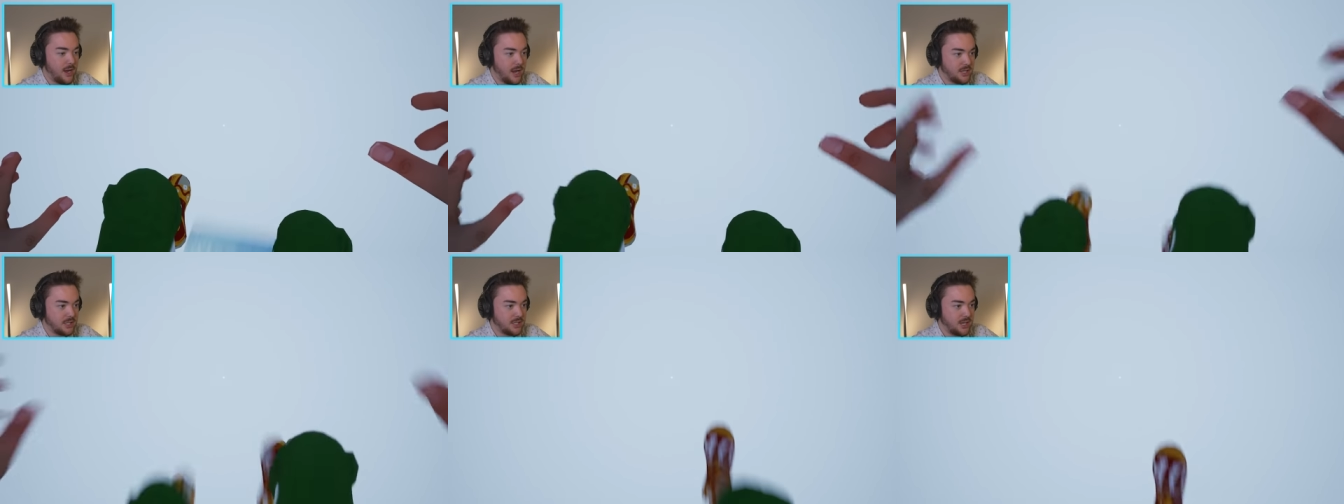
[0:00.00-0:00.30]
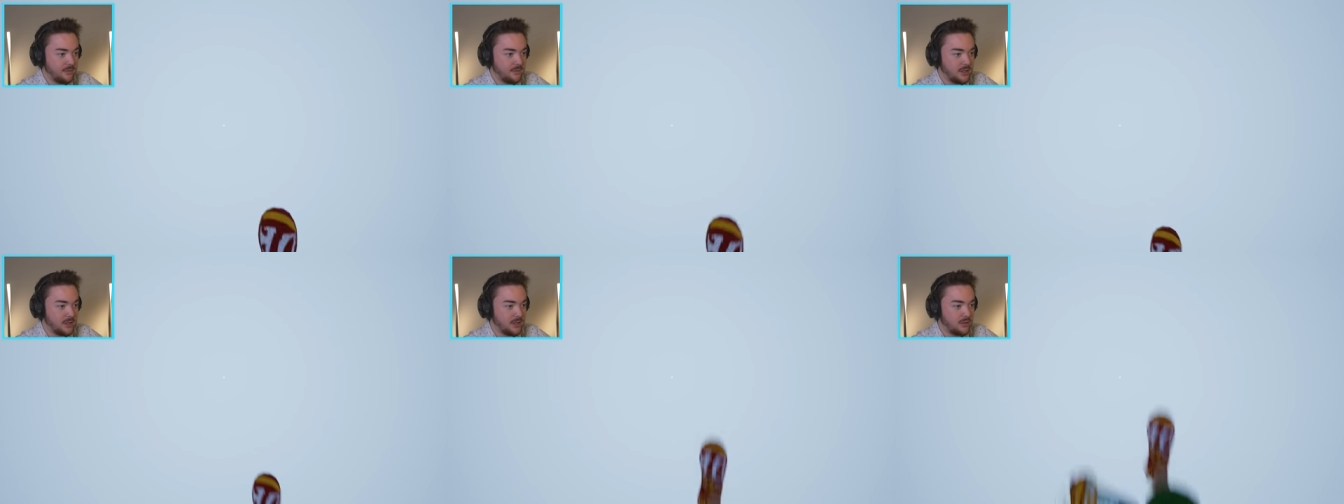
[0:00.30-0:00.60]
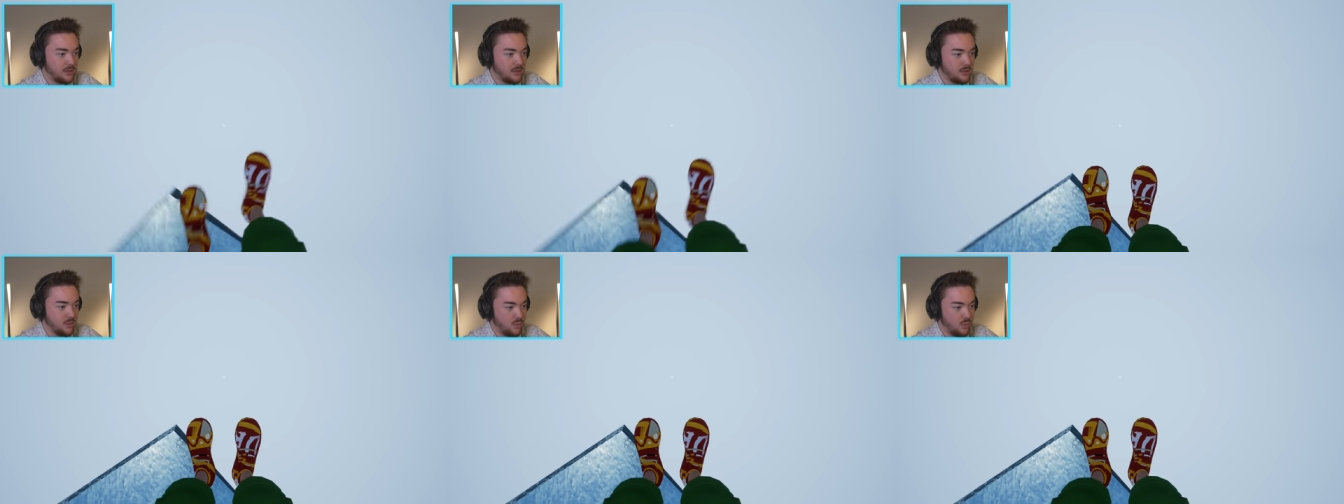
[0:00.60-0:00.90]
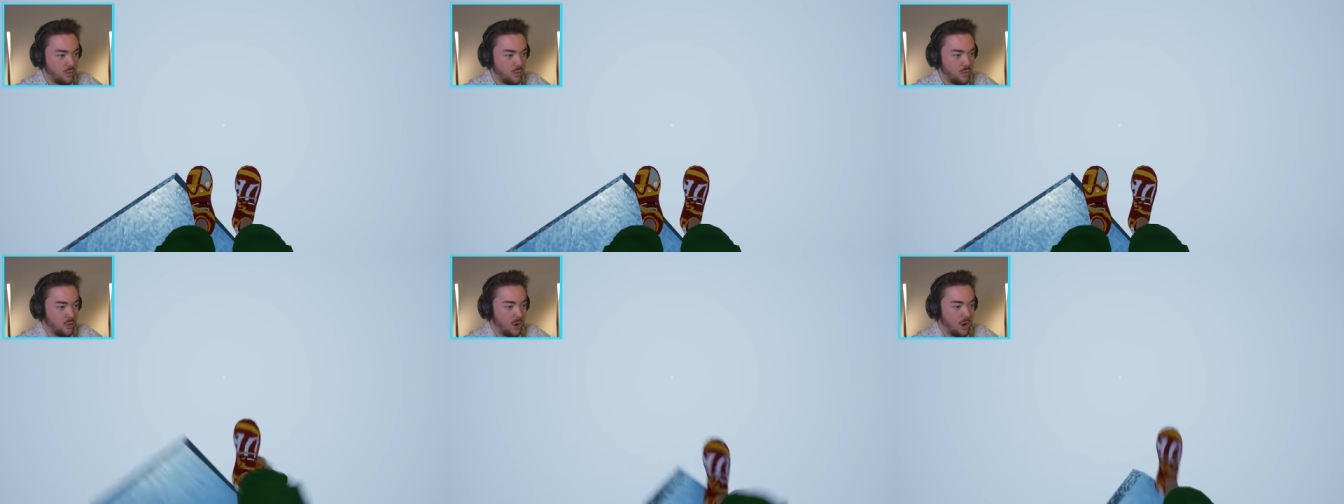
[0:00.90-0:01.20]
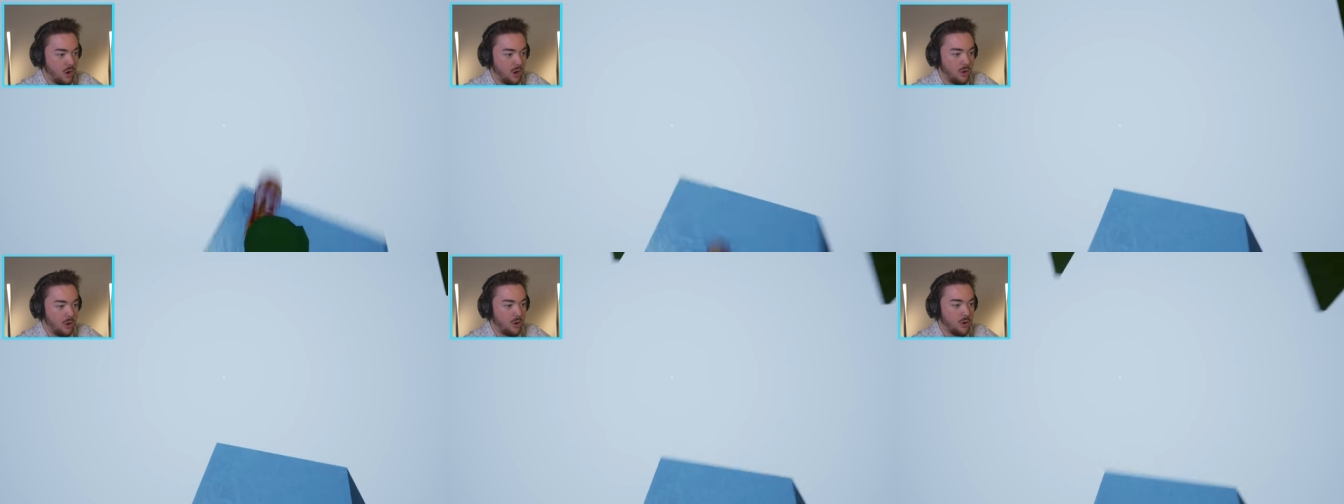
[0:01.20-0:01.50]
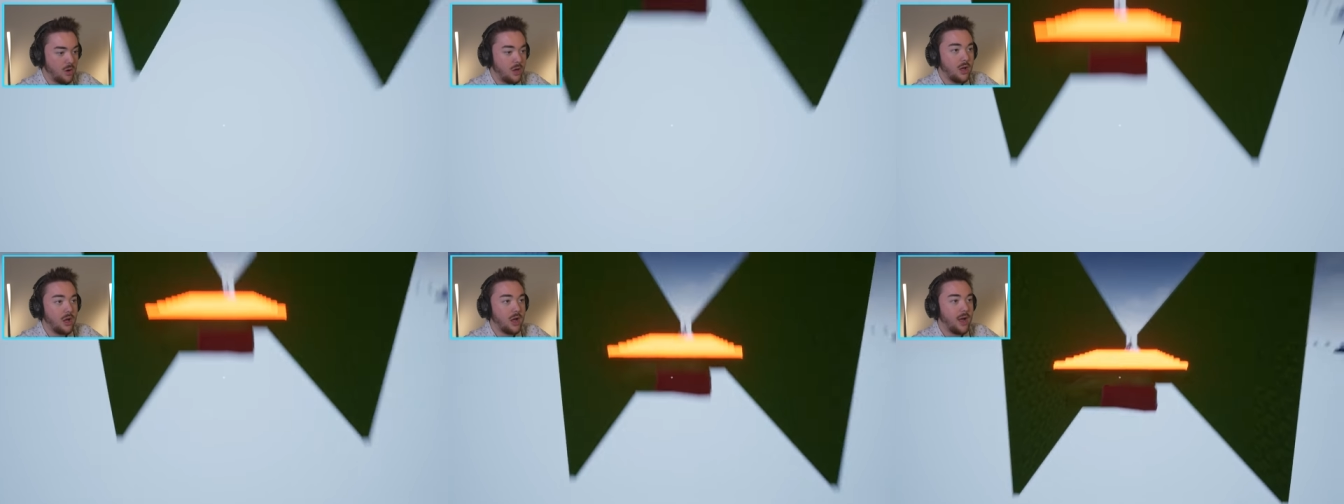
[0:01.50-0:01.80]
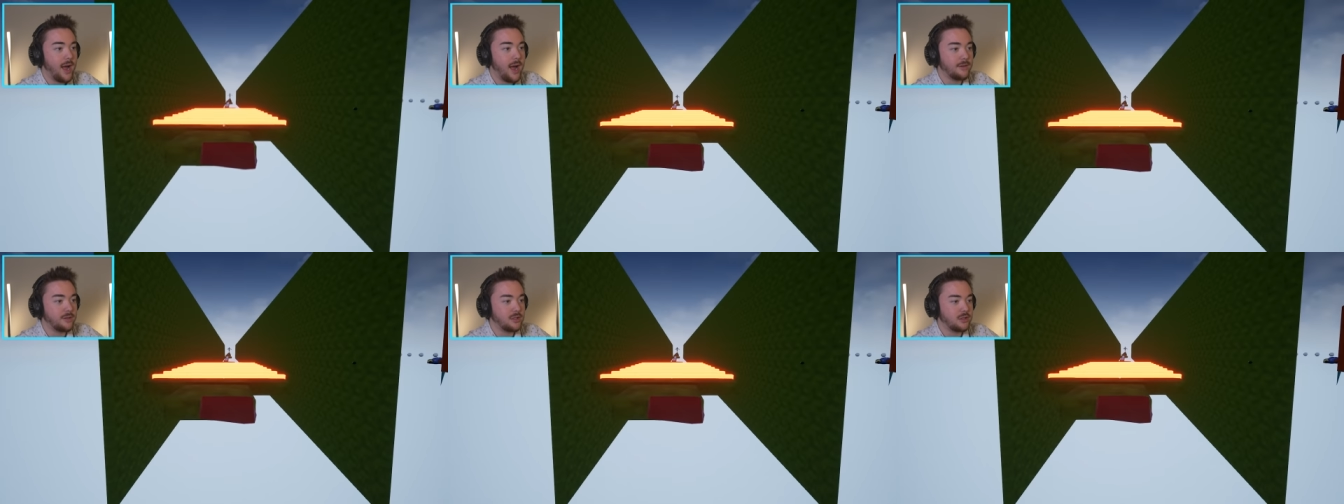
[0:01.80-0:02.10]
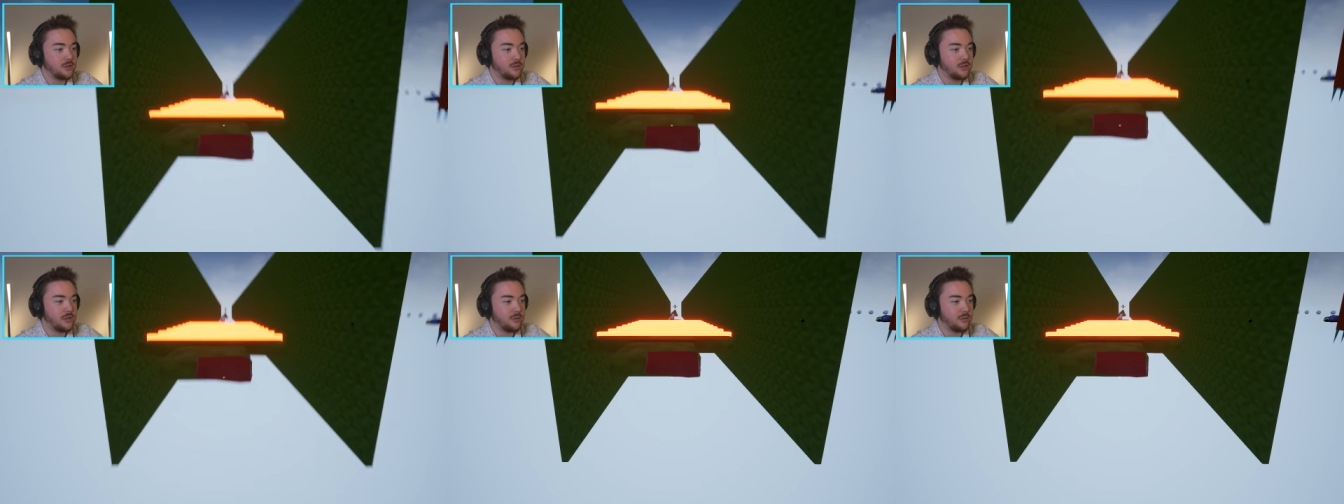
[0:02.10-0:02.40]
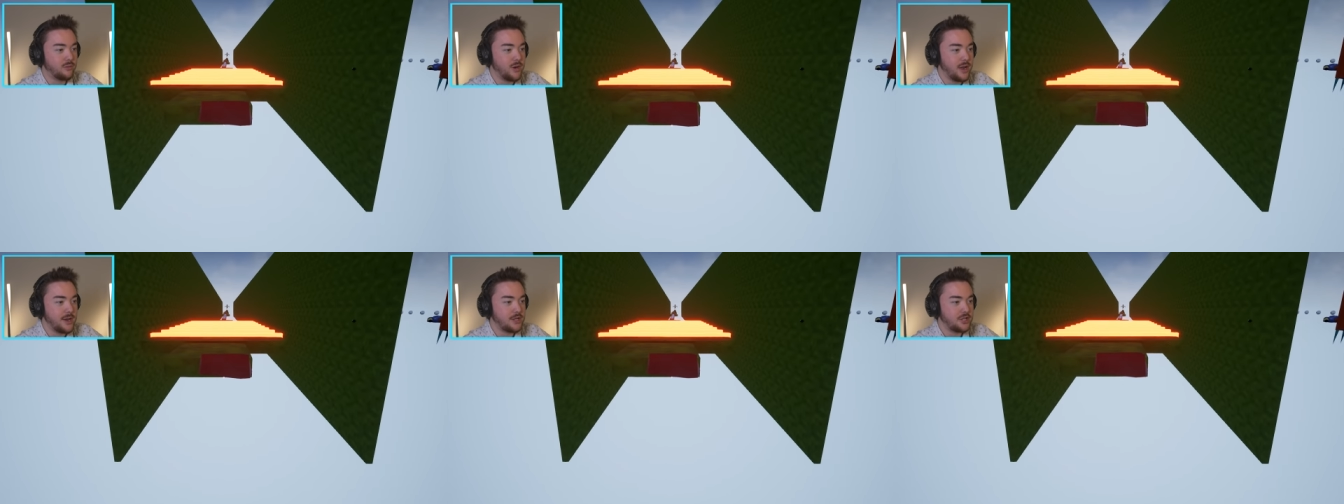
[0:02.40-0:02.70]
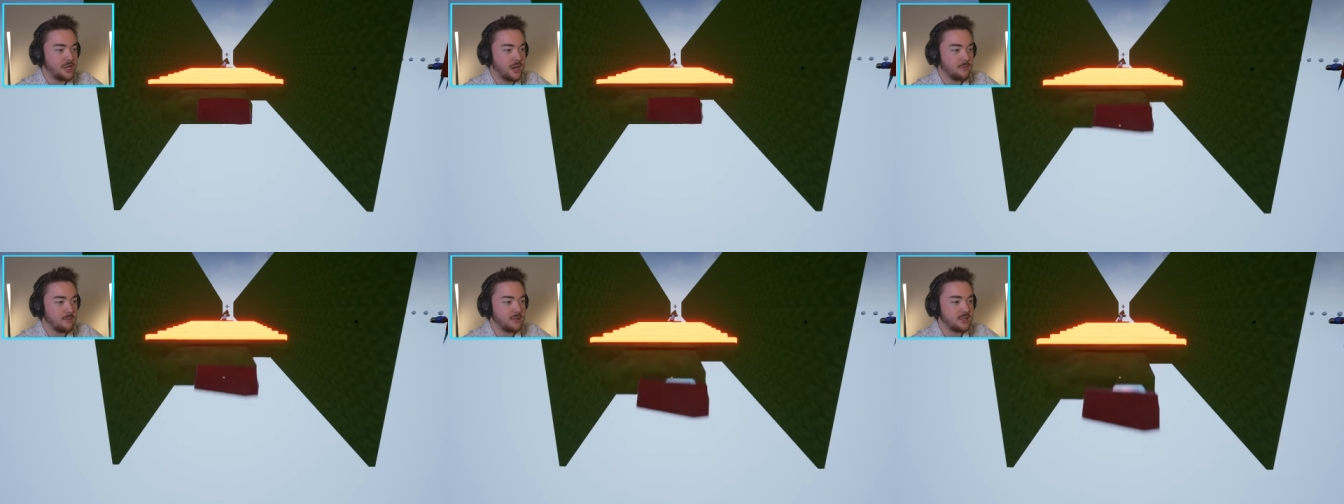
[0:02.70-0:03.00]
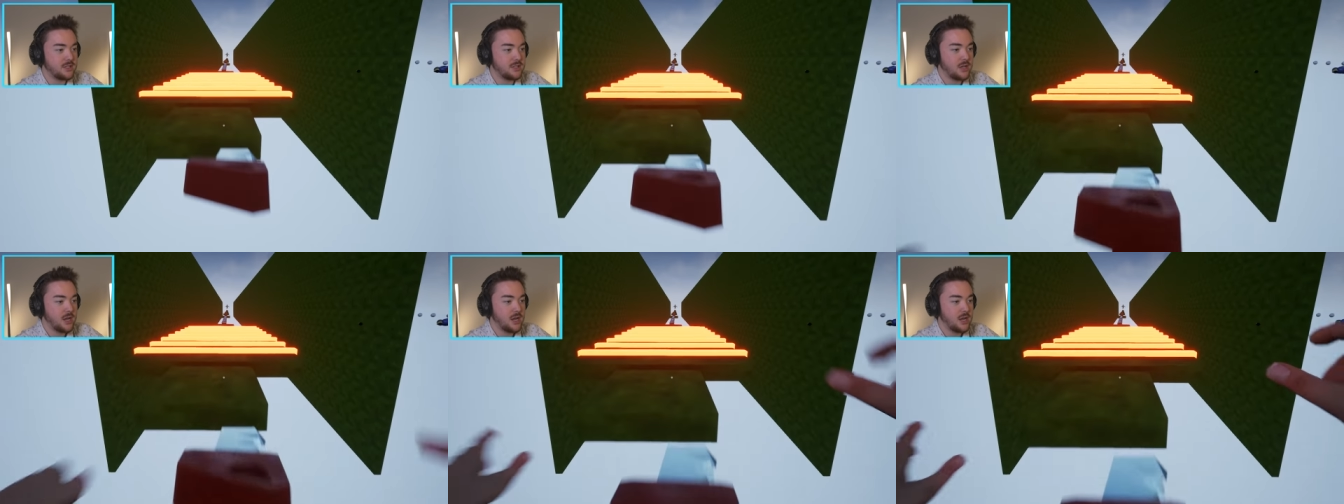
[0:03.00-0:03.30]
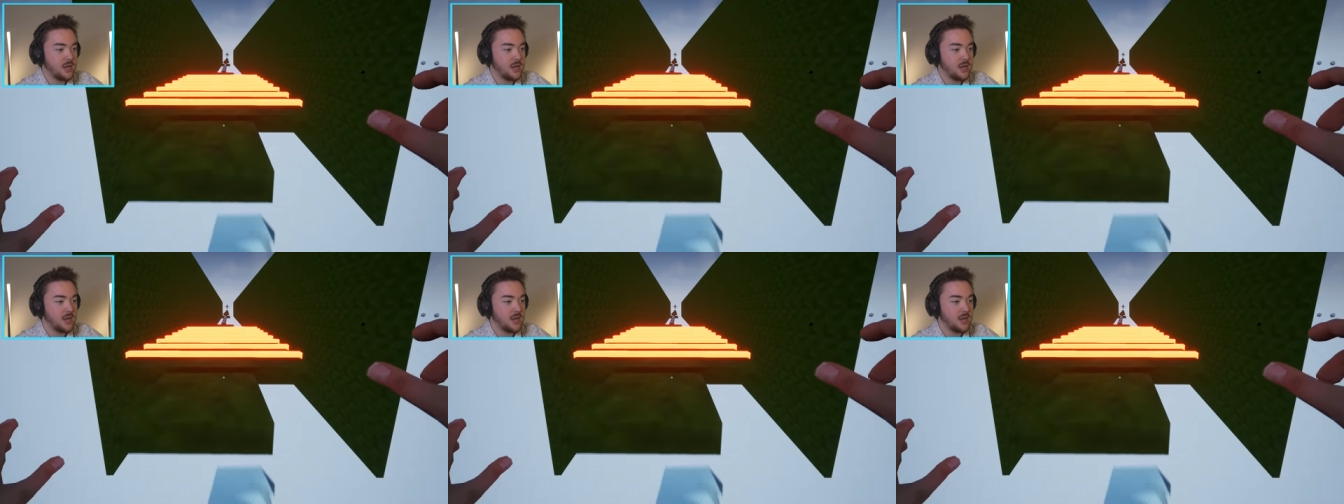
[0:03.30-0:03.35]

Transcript: I just have to, whoa. I have to do little run jumps